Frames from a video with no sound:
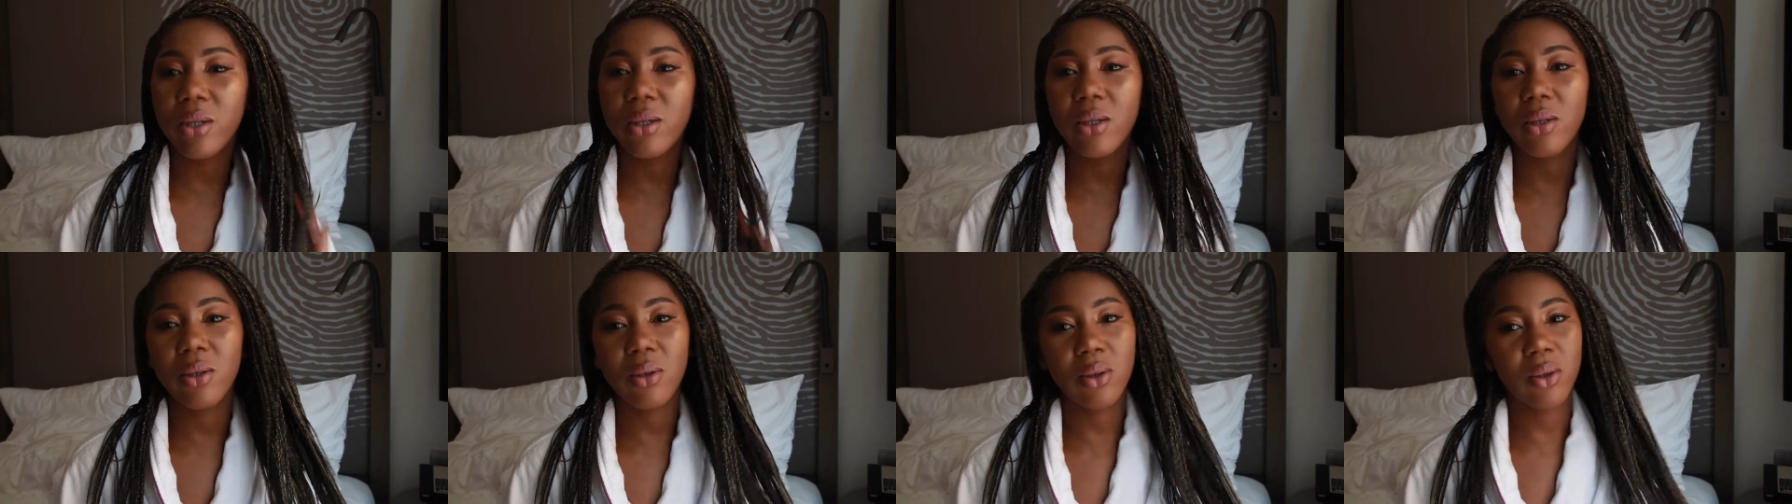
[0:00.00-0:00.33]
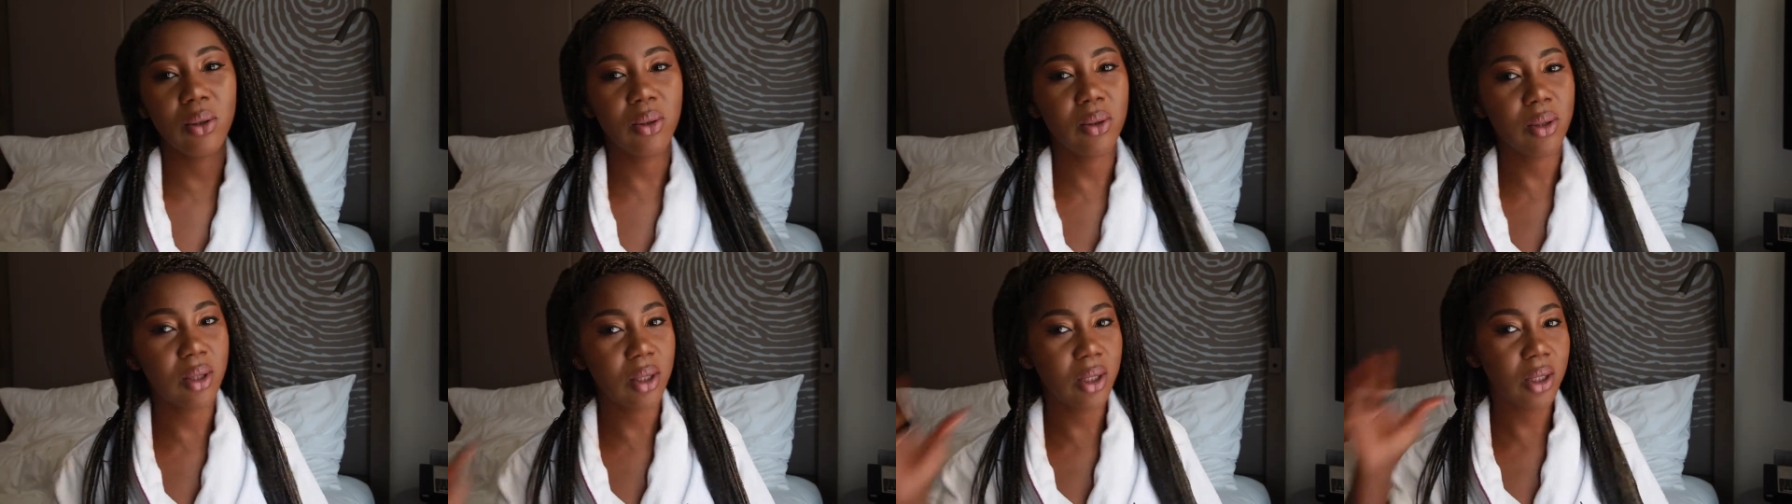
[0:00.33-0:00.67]
you
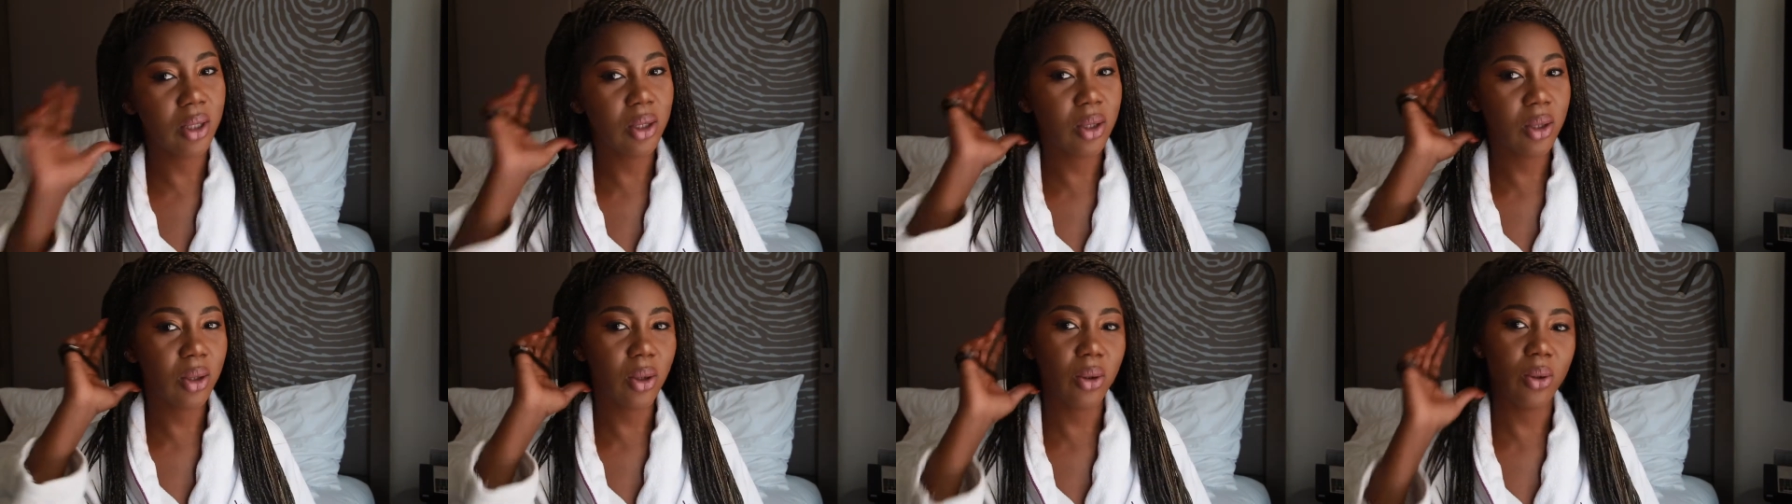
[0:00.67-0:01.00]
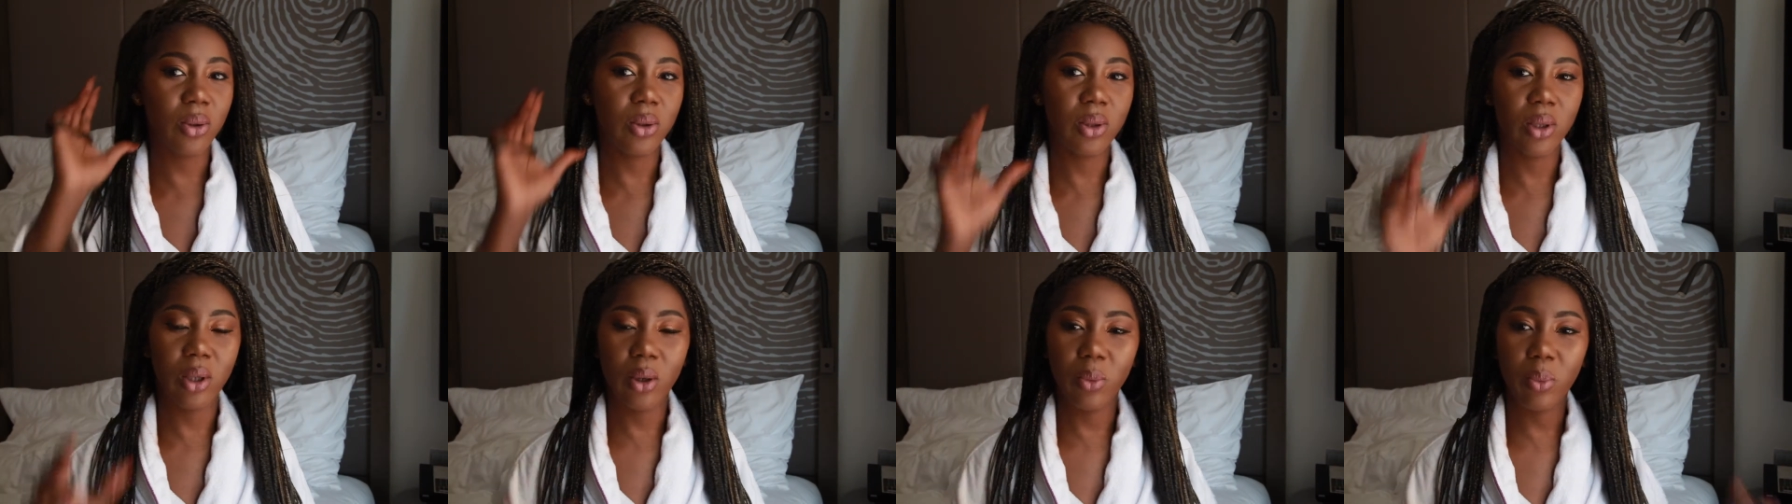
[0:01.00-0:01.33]
know, this
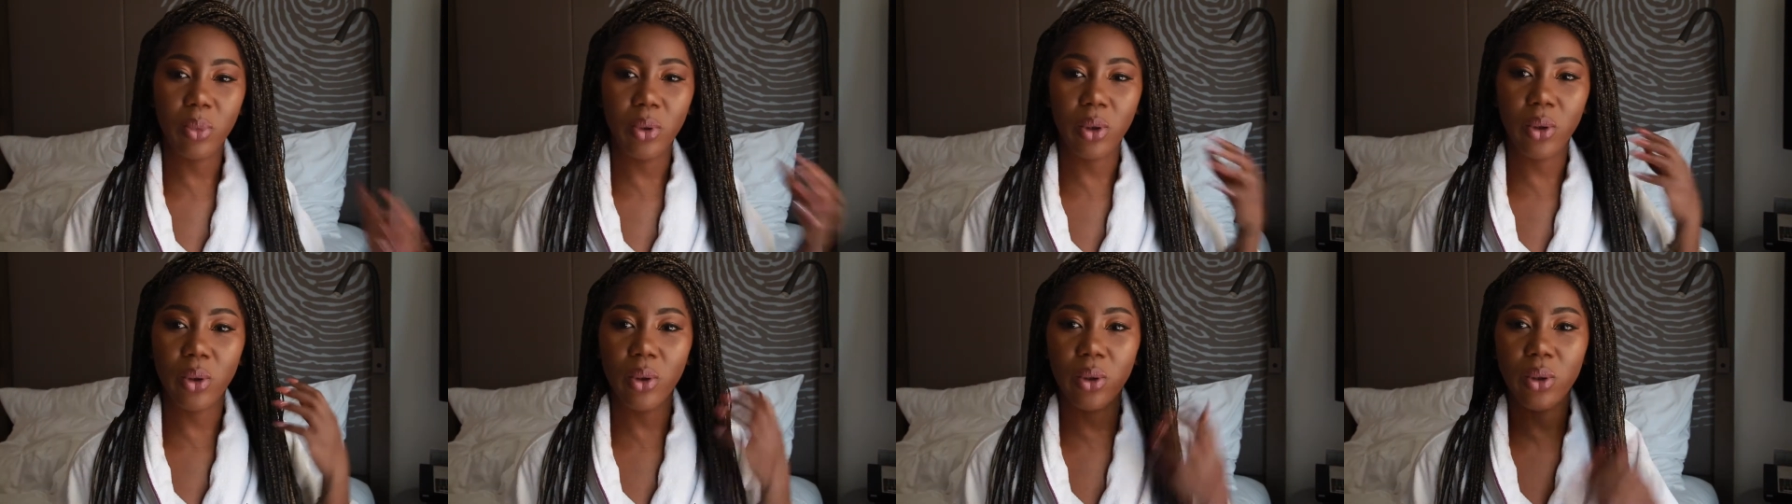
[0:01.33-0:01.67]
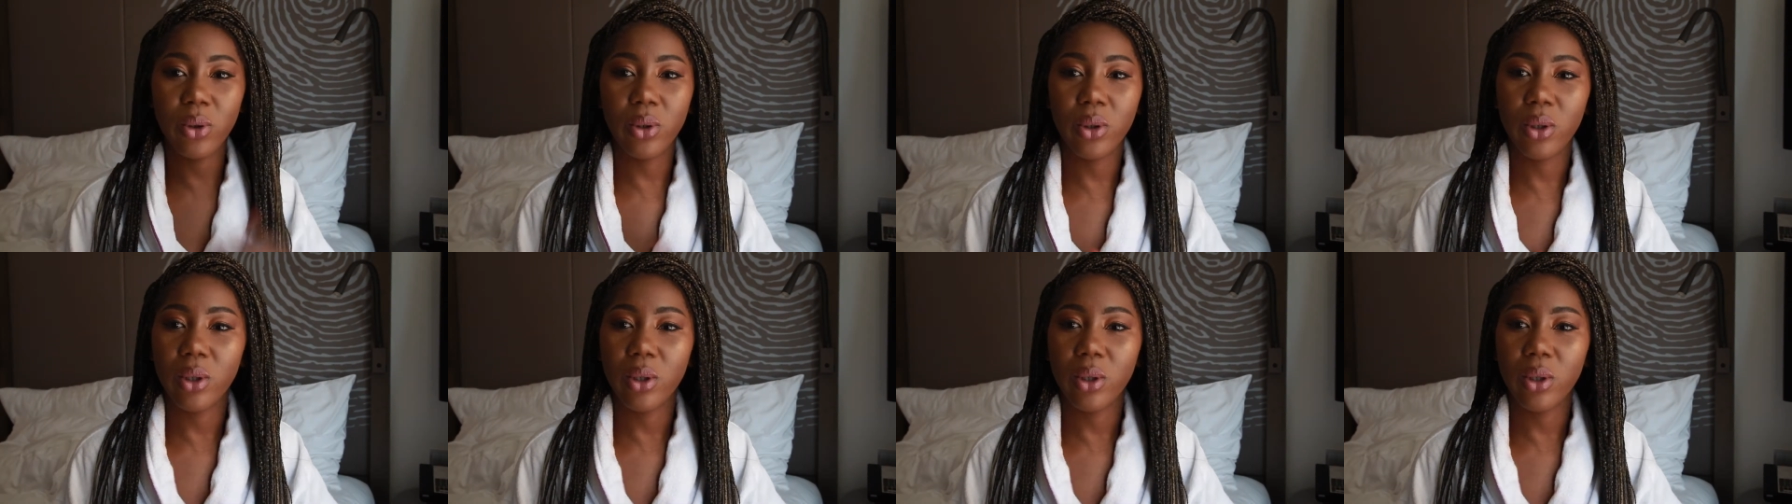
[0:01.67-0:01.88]
goes up at all.